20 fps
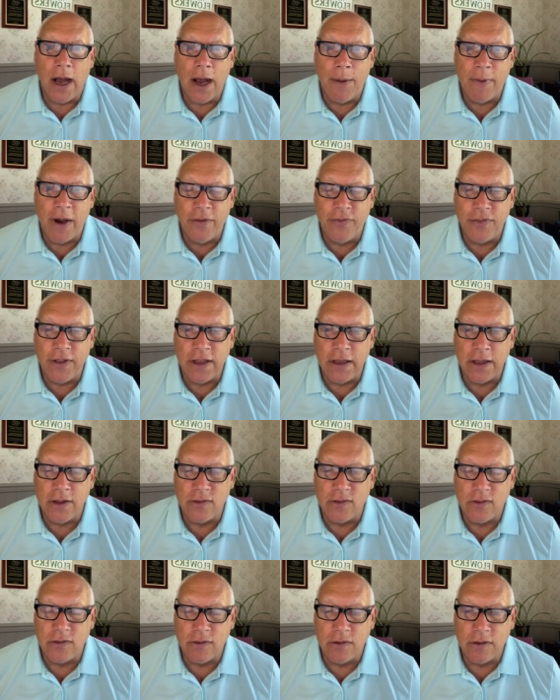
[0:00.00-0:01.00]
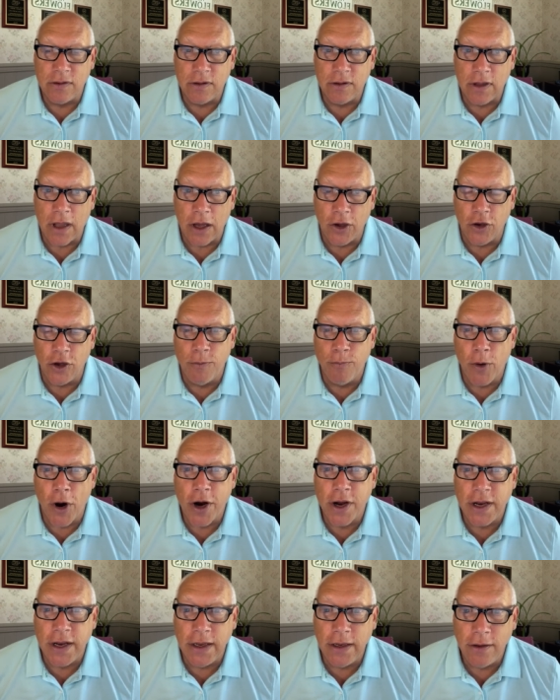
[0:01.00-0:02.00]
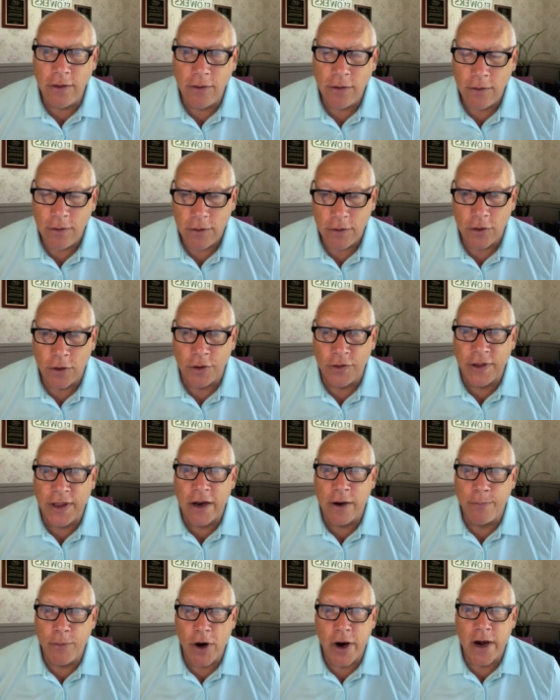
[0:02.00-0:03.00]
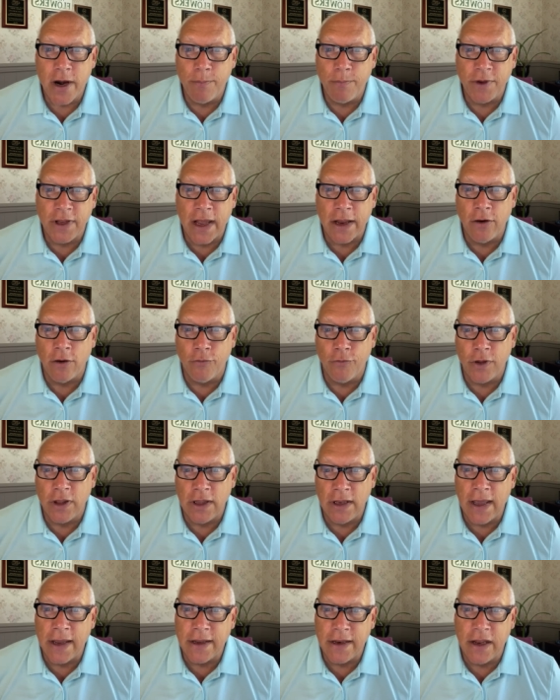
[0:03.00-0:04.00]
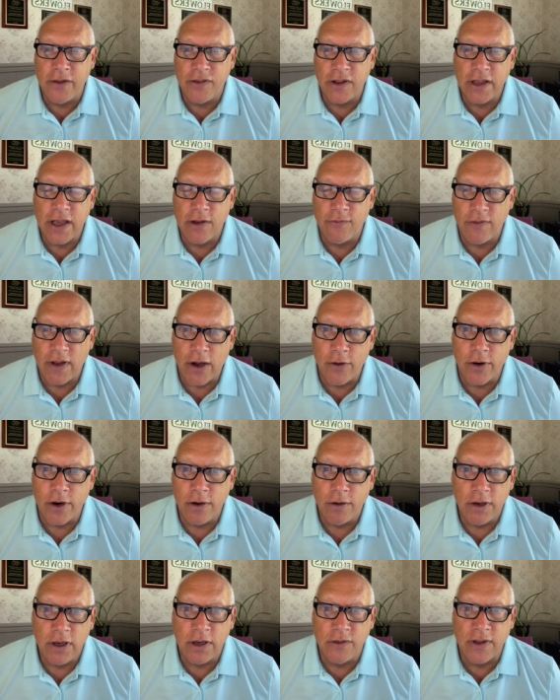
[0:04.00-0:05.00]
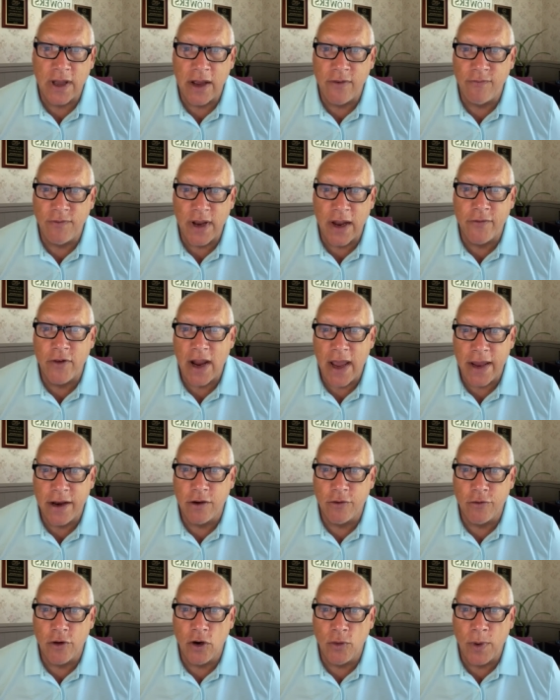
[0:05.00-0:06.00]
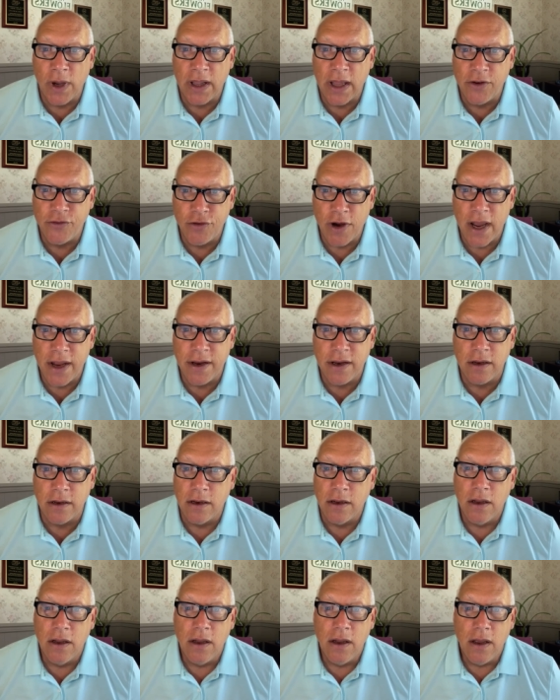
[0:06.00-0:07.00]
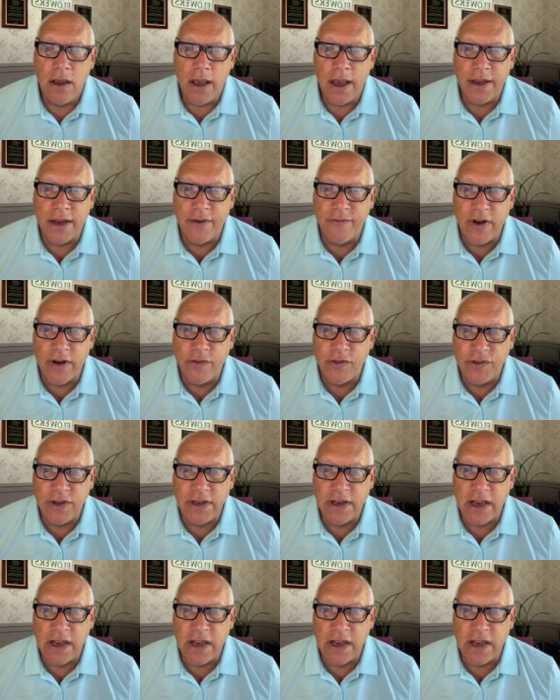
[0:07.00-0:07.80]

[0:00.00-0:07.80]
um, I think it's a good marketing on their part, but I don't really like it as a cut flower because I've never had it grow well. I tried it, and I've never